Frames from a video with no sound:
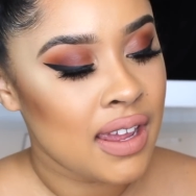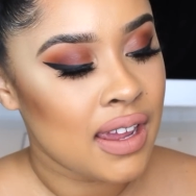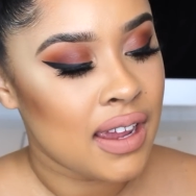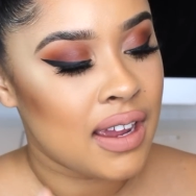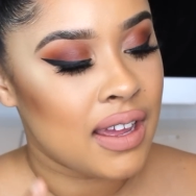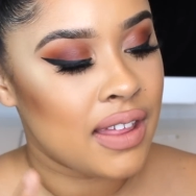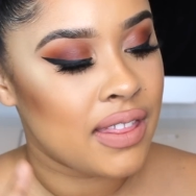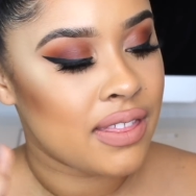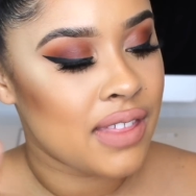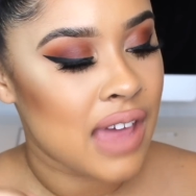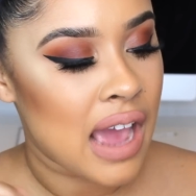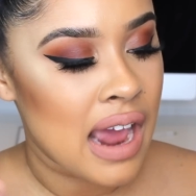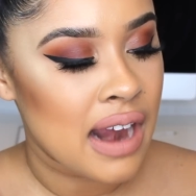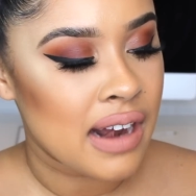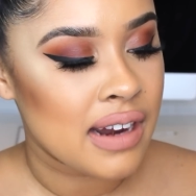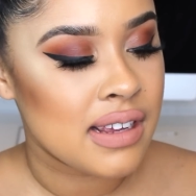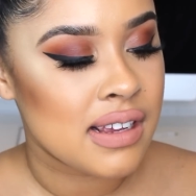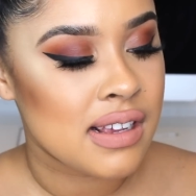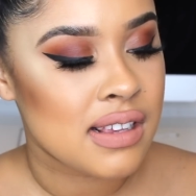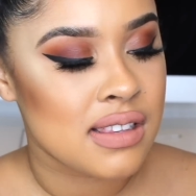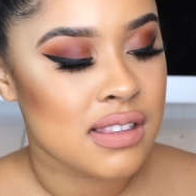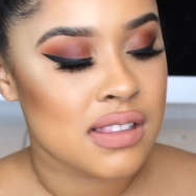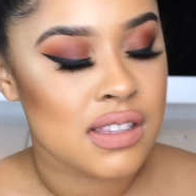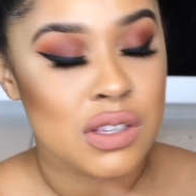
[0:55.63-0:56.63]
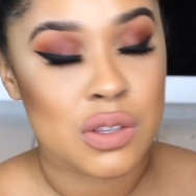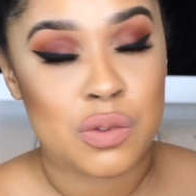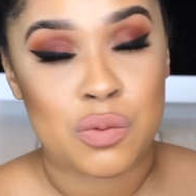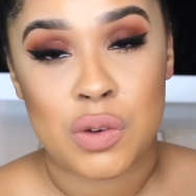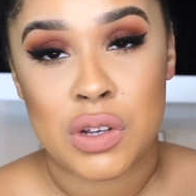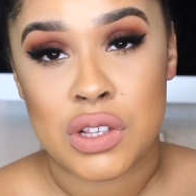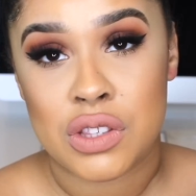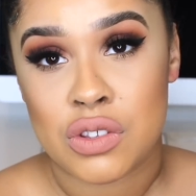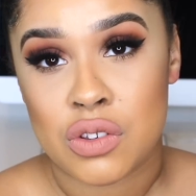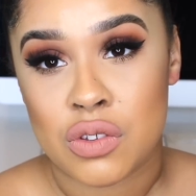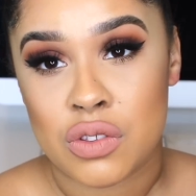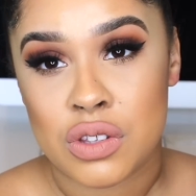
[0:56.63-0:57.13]
and that is this
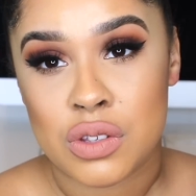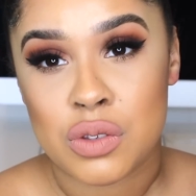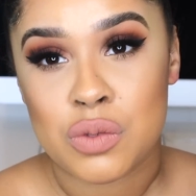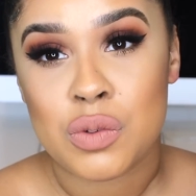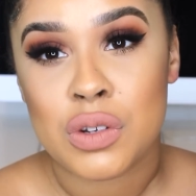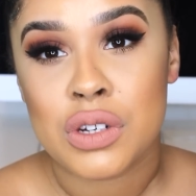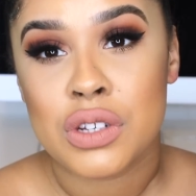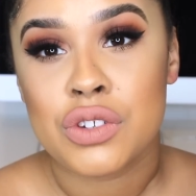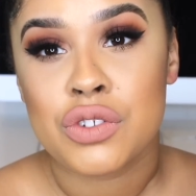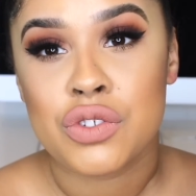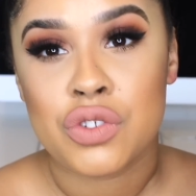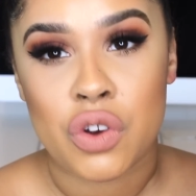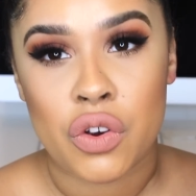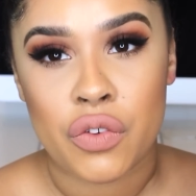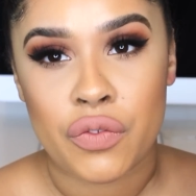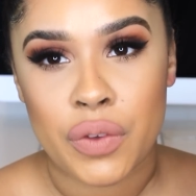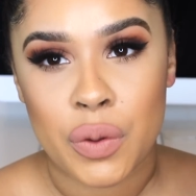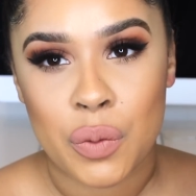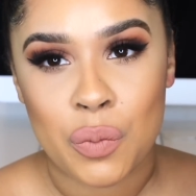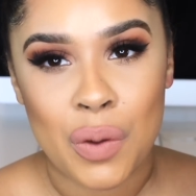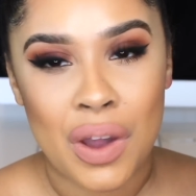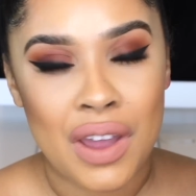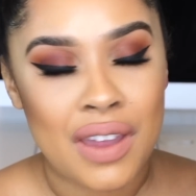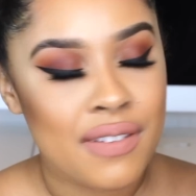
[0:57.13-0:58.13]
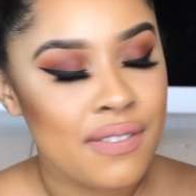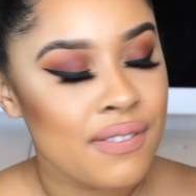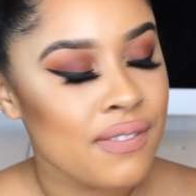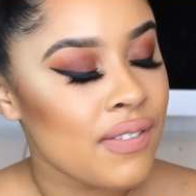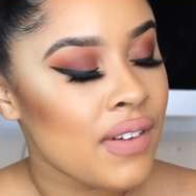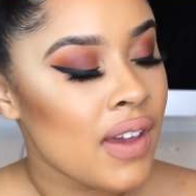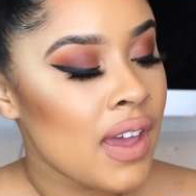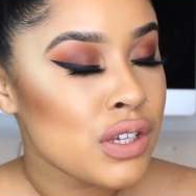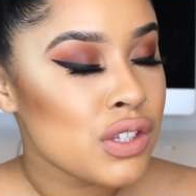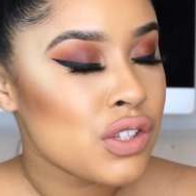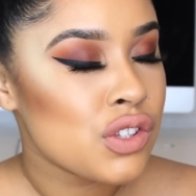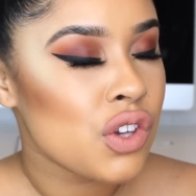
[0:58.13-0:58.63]
one so this one is trophy wife
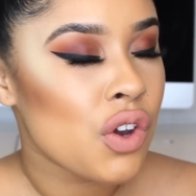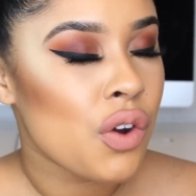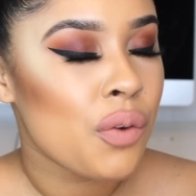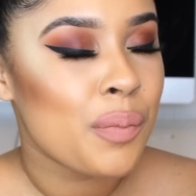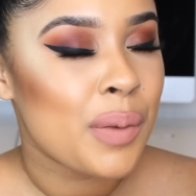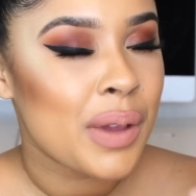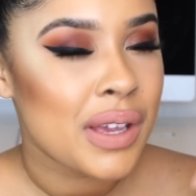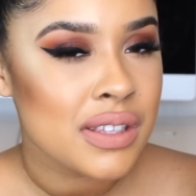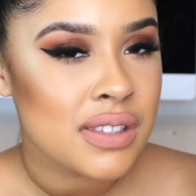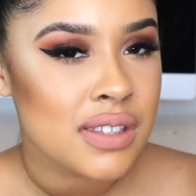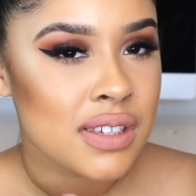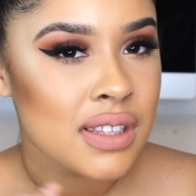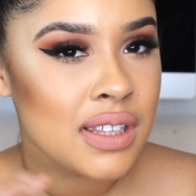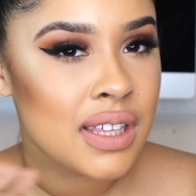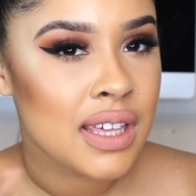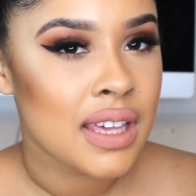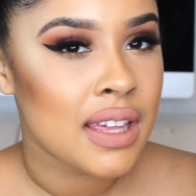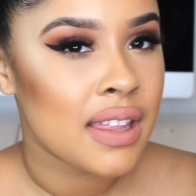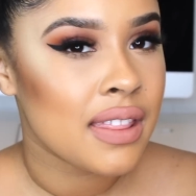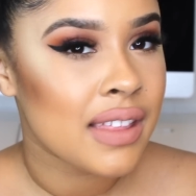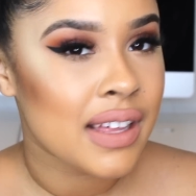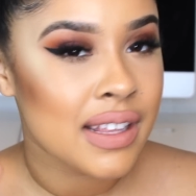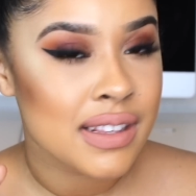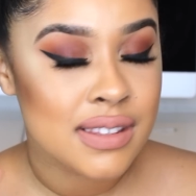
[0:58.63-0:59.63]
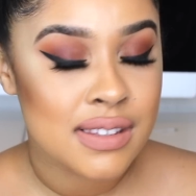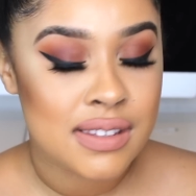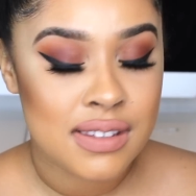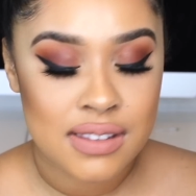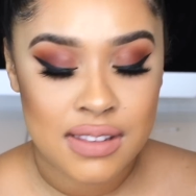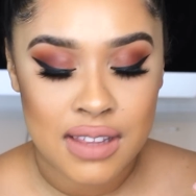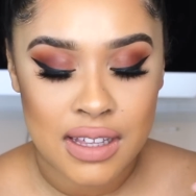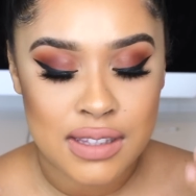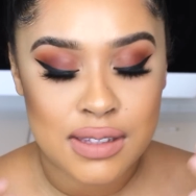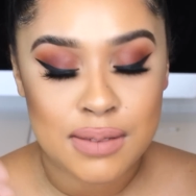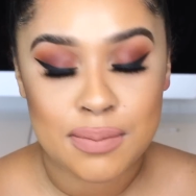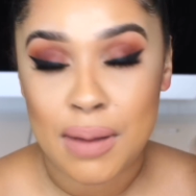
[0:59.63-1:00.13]
so basically that's
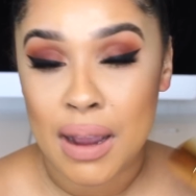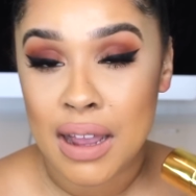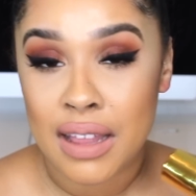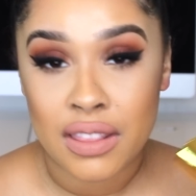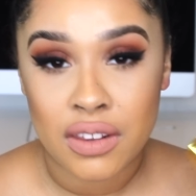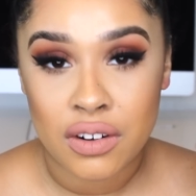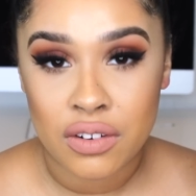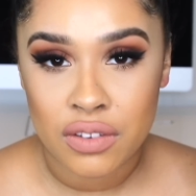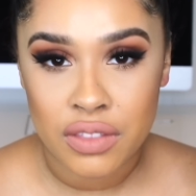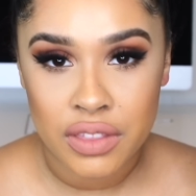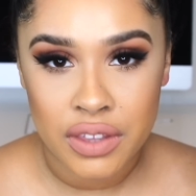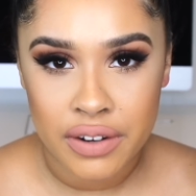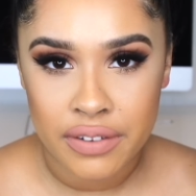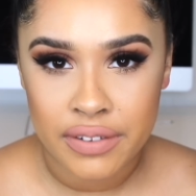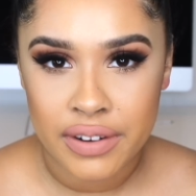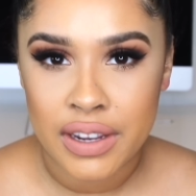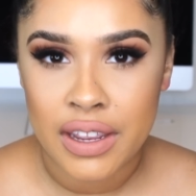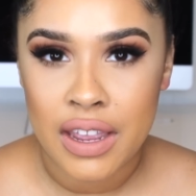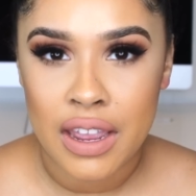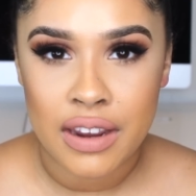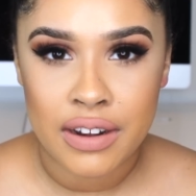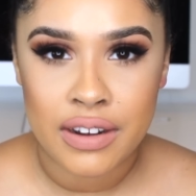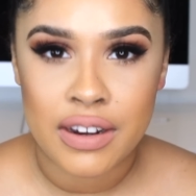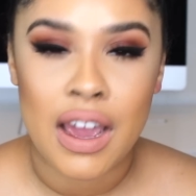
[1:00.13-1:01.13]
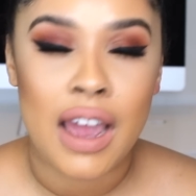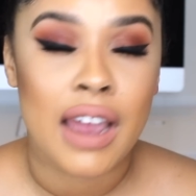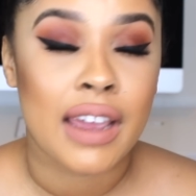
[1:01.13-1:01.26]
that's my little theory I,